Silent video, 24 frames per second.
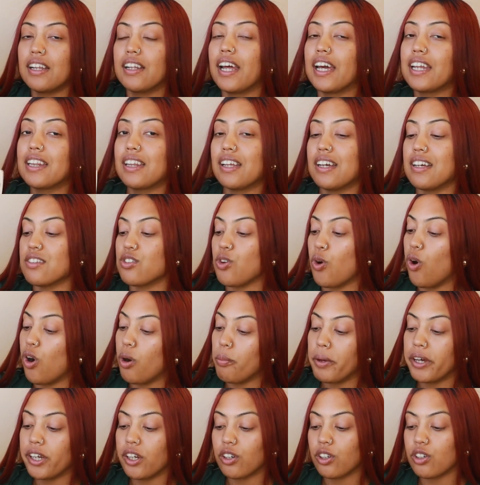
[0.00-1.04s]
like this.
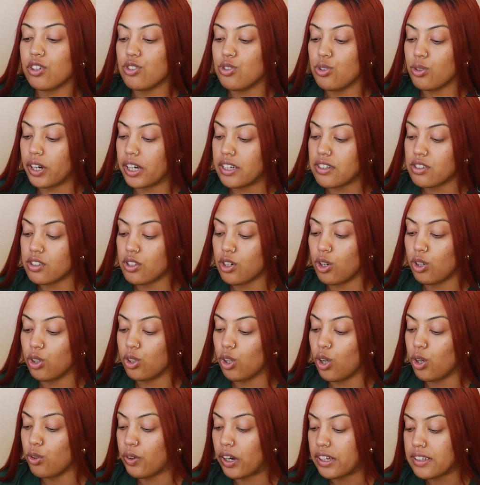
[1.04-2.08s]
All my girls, you guys know,
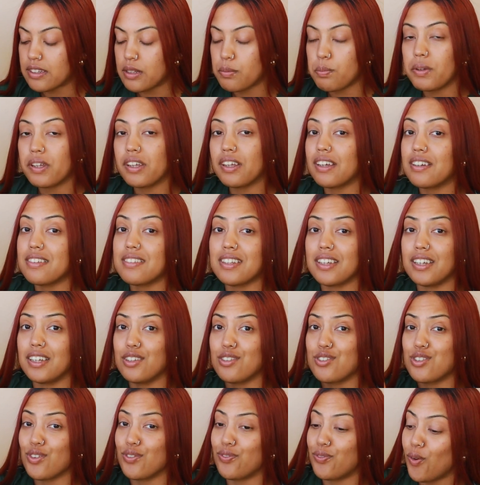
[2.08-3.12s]
Glow Recipe is
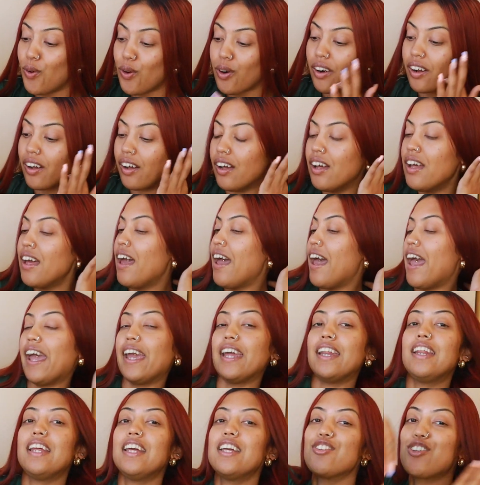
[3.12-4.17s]
in Sephora.
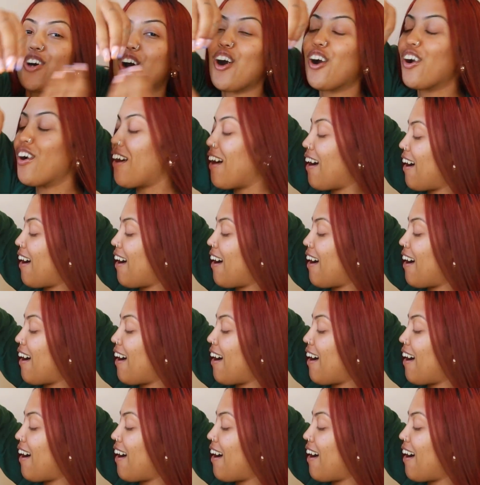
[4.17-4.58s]
These are